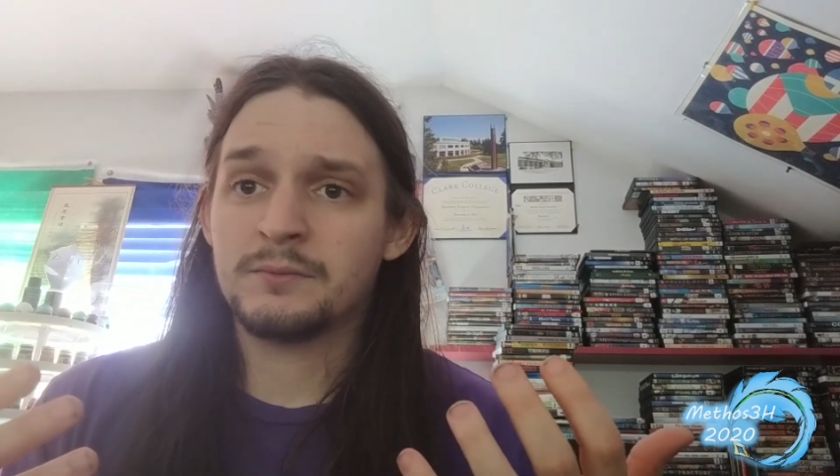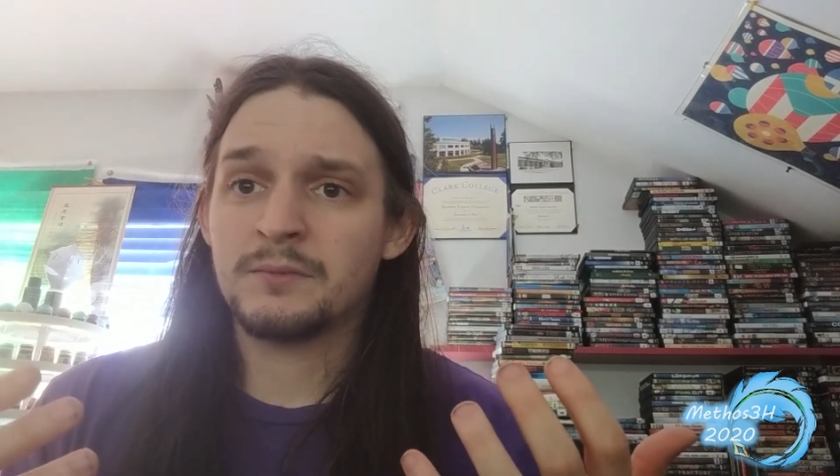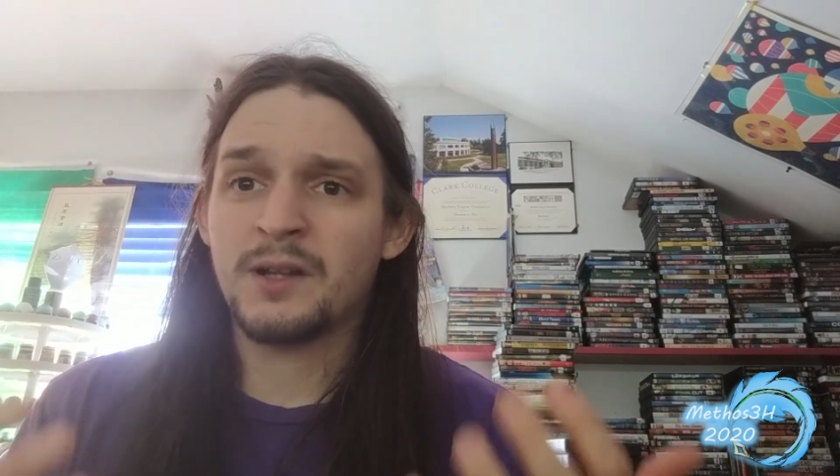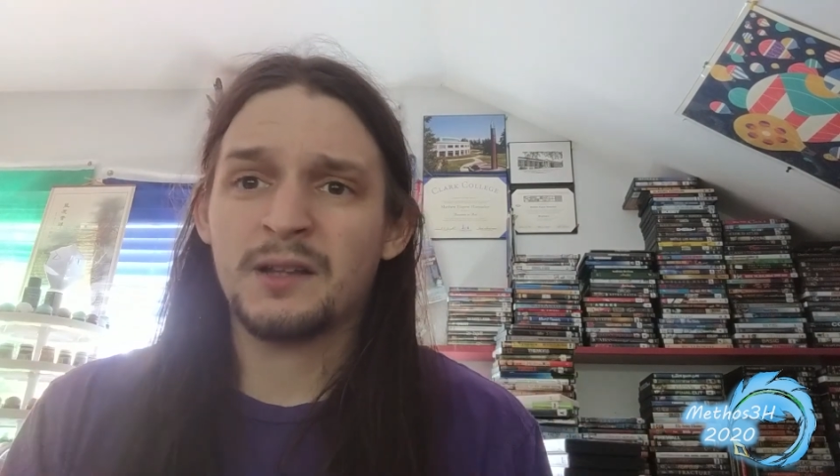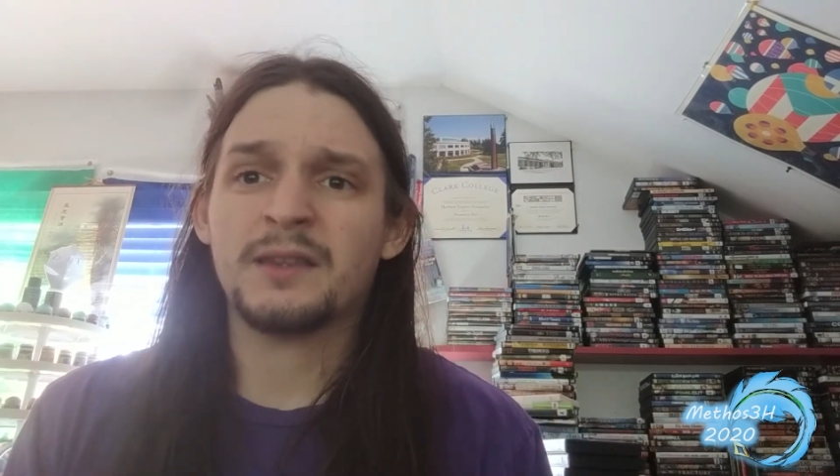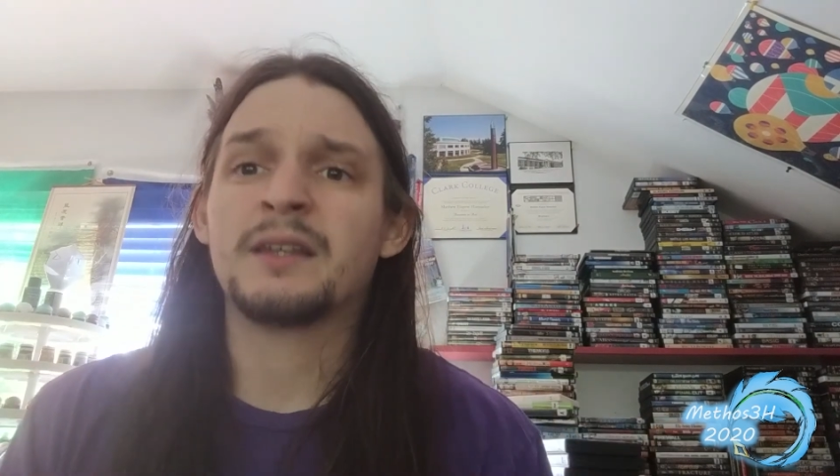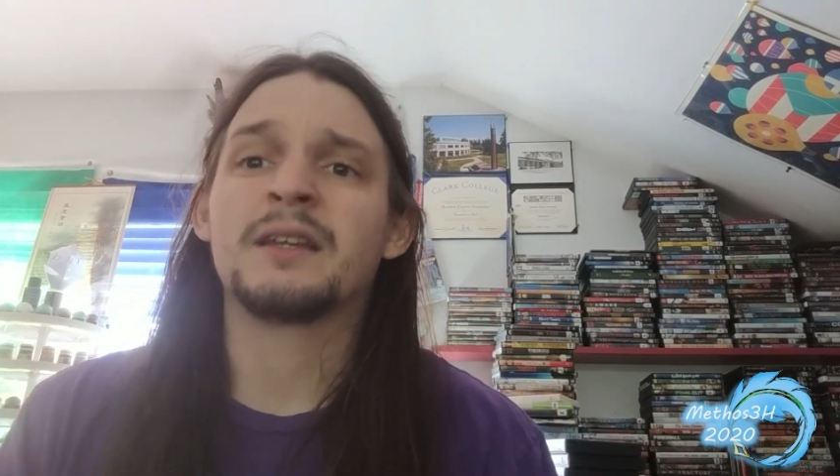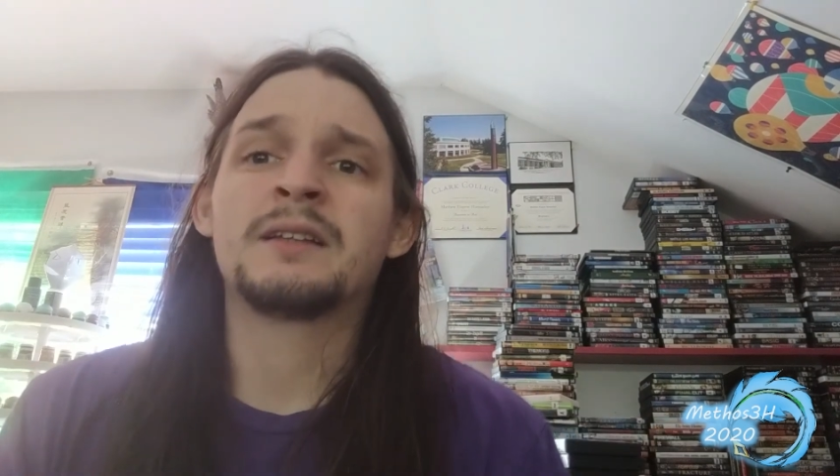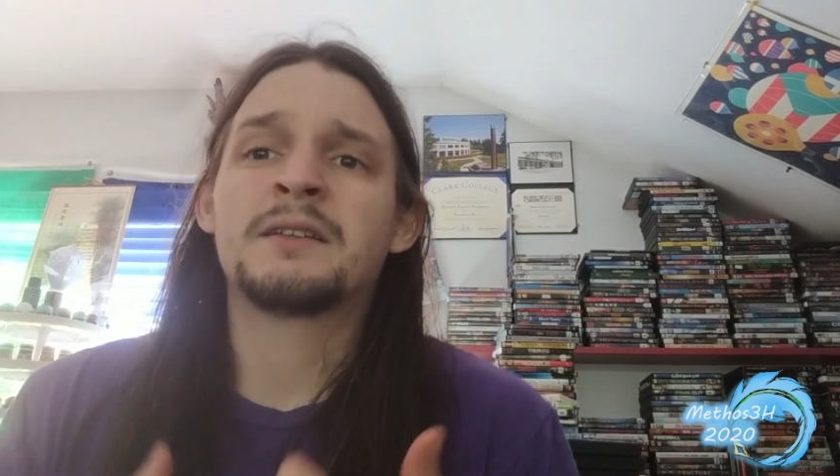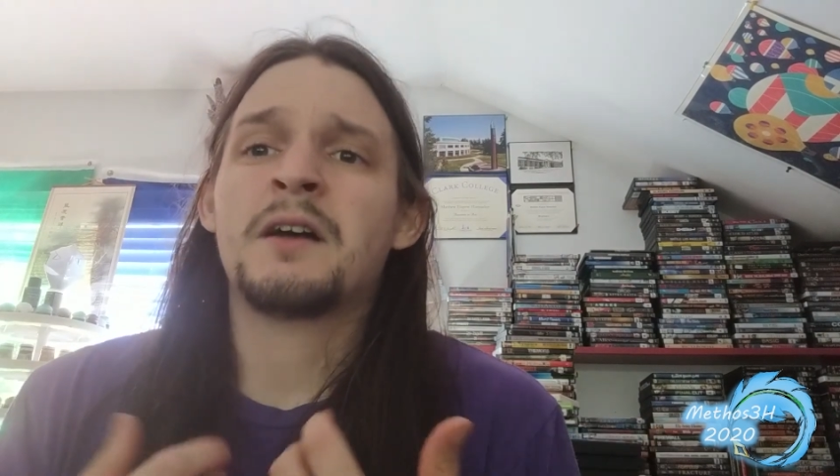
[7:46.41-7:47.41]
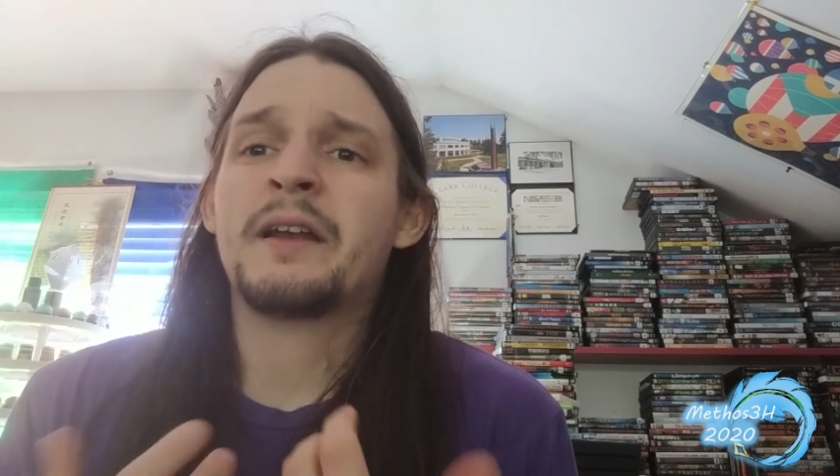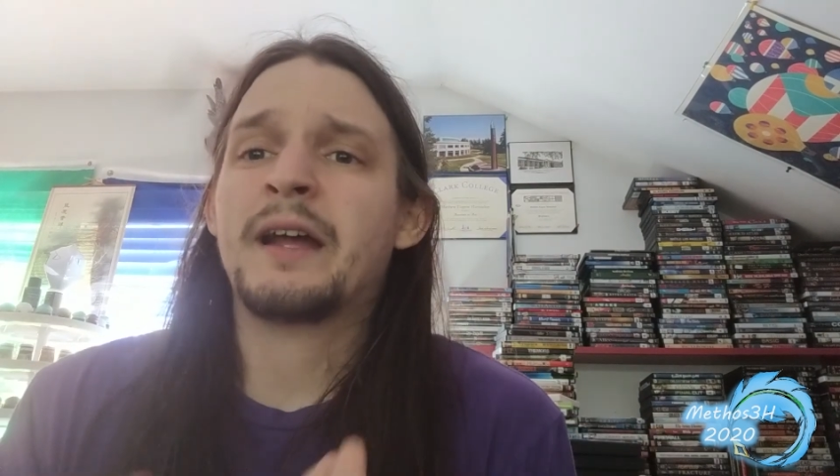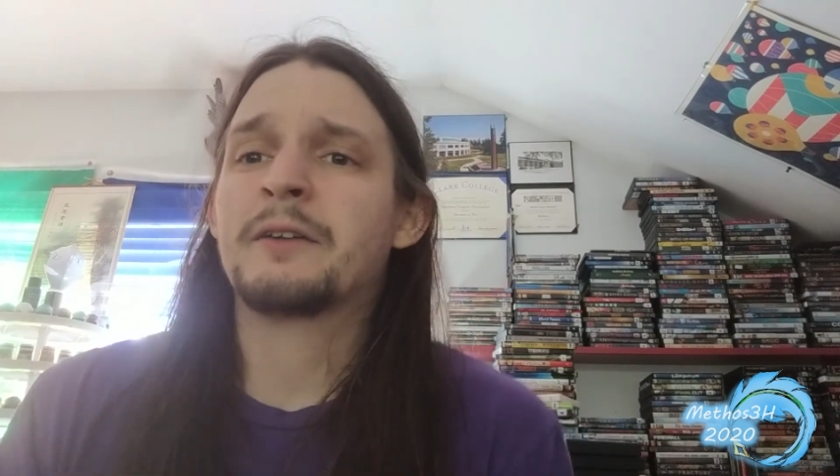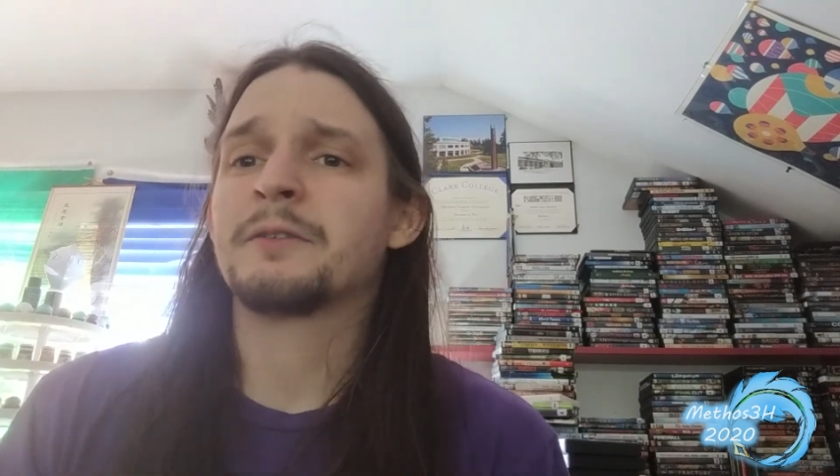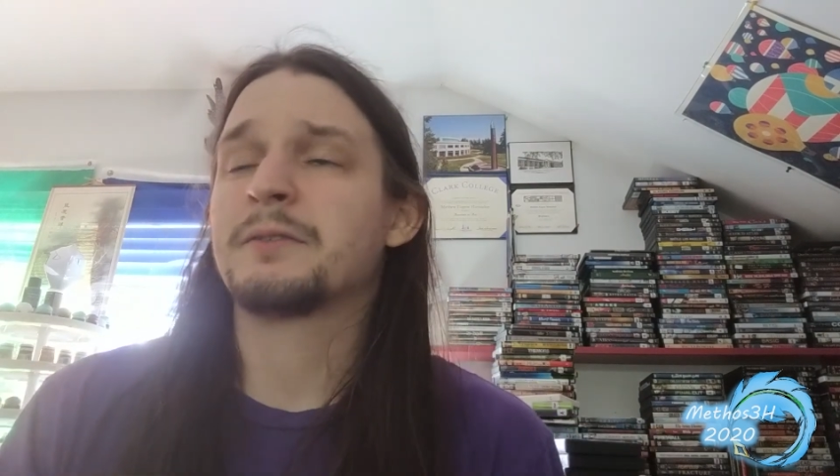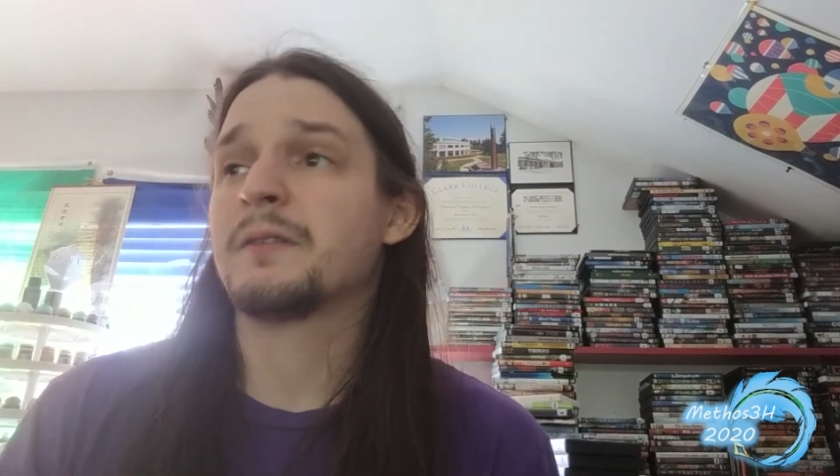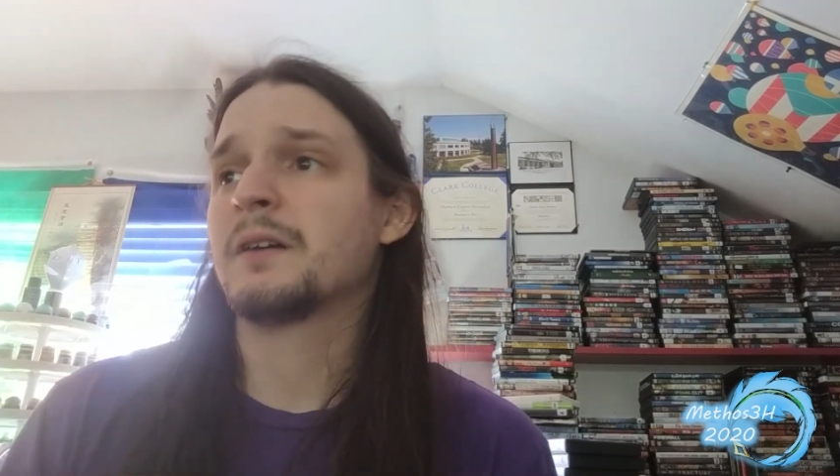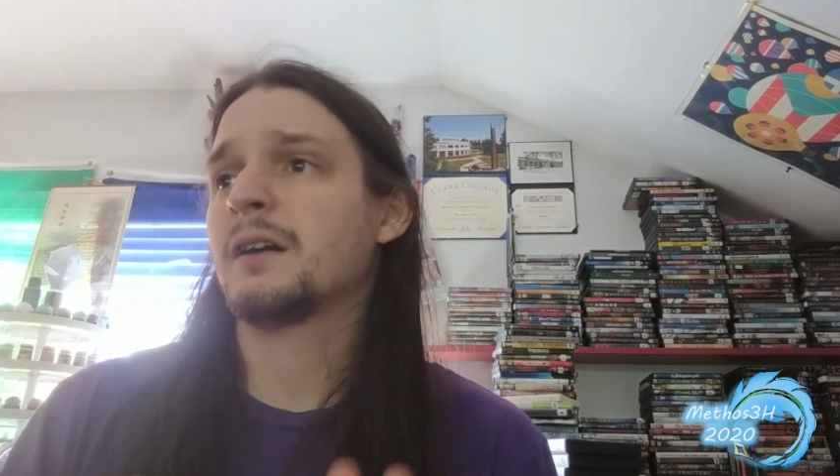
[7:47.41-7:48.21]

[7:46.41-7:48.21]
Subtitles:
it's not out of